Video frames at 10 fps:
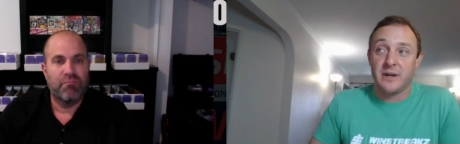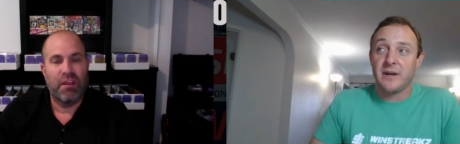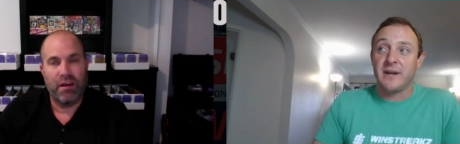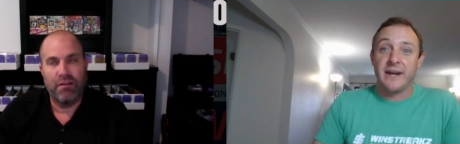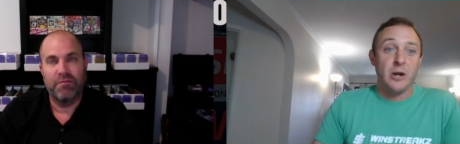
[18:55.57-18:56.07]

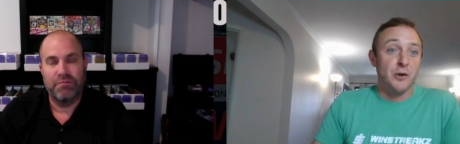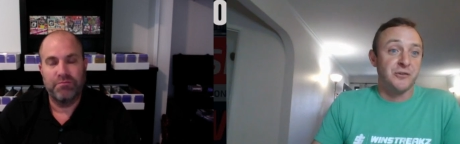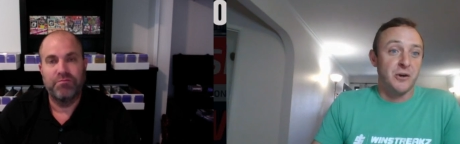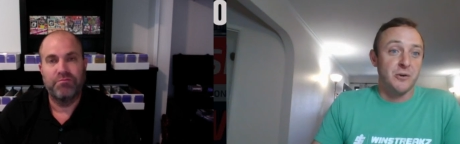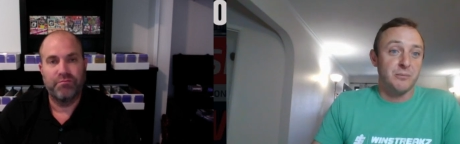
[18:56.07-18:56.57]
Speaker 1: Yeah. And
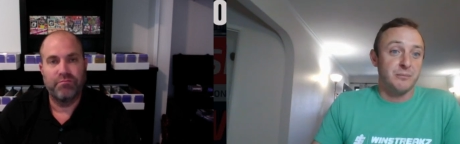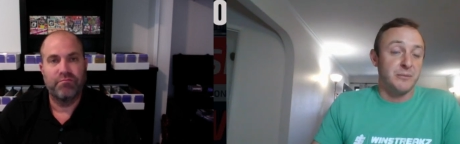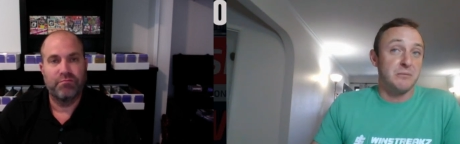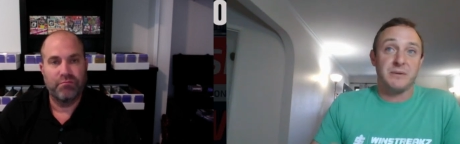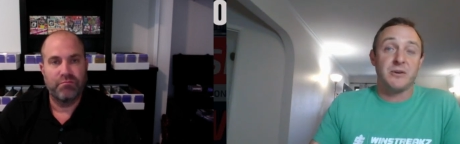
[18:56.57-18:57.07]
also, you
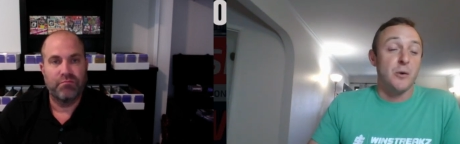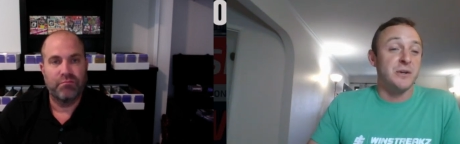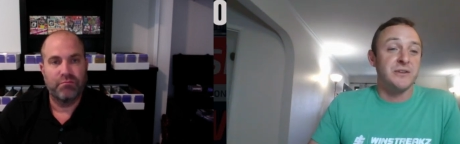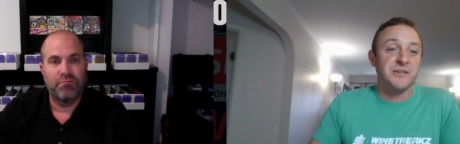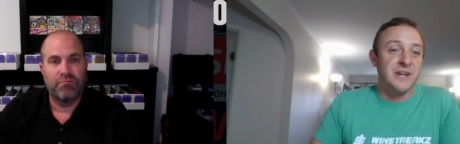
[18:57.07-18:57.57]
know, going
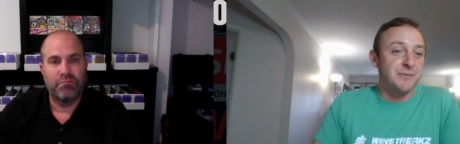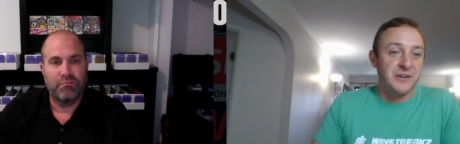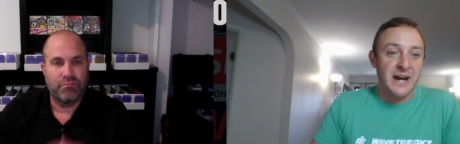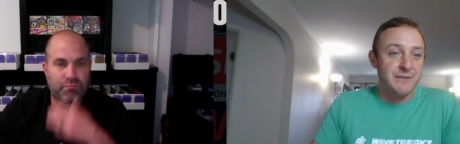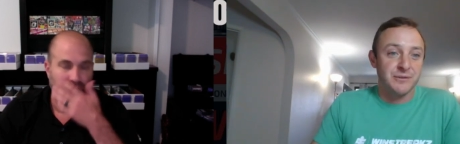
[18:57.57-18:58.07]
to these types
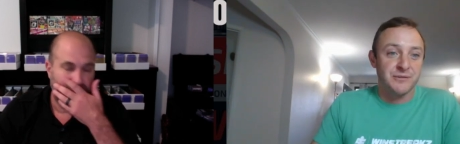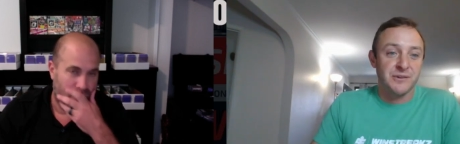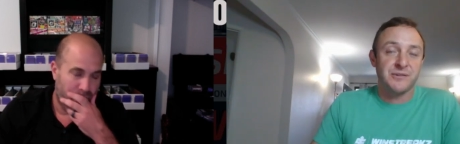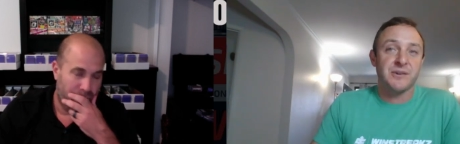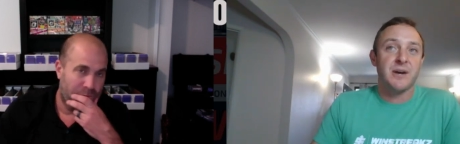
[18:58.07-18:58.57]
of
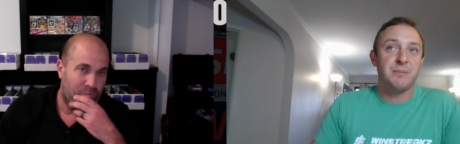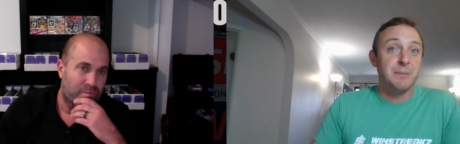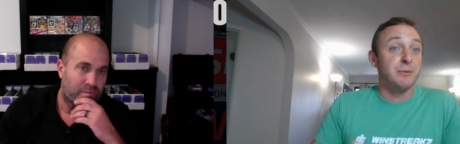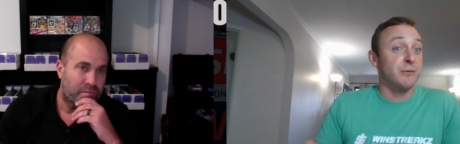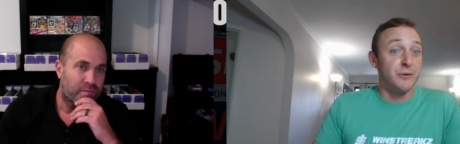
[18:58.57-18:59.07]
conferences,
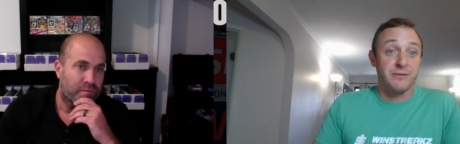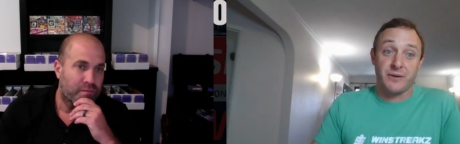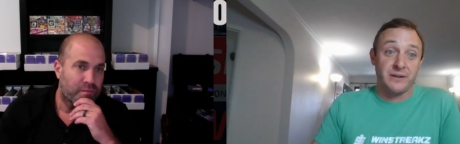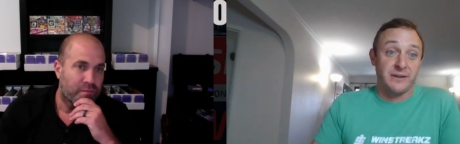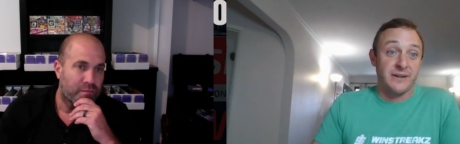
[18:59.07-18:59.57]
people are really
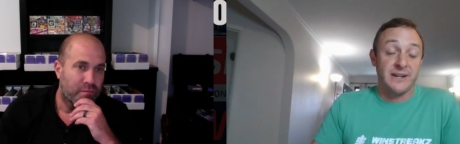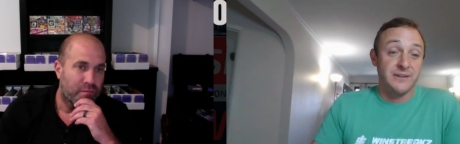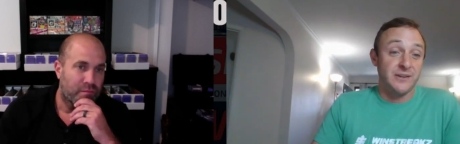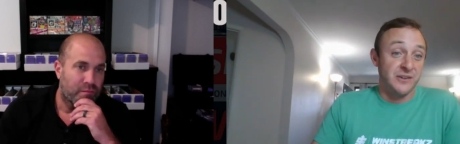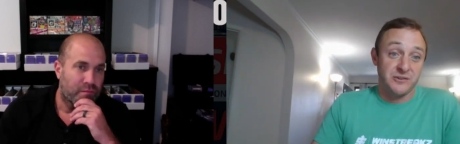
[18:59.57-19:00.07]
friendly in
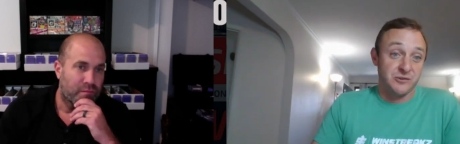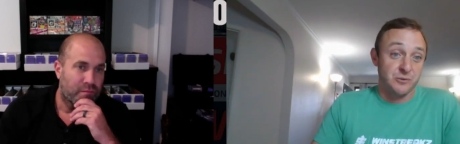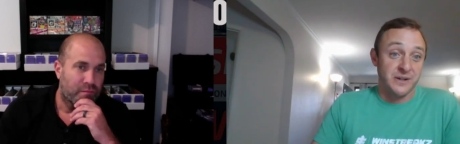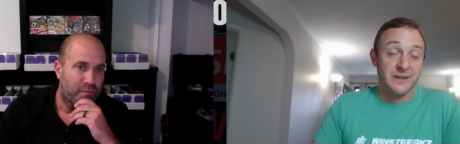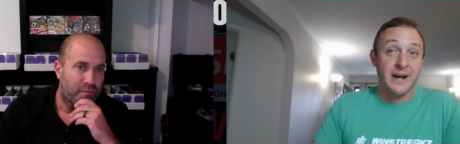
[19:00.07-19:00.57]
this
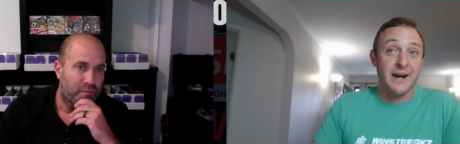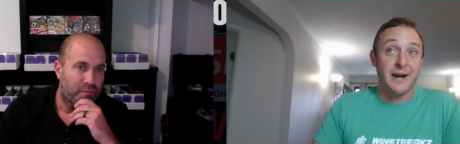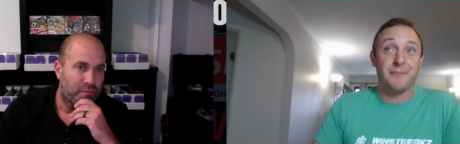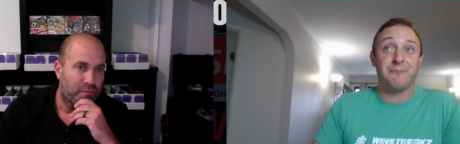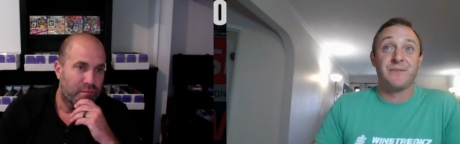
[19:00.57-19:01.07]
industry. Um,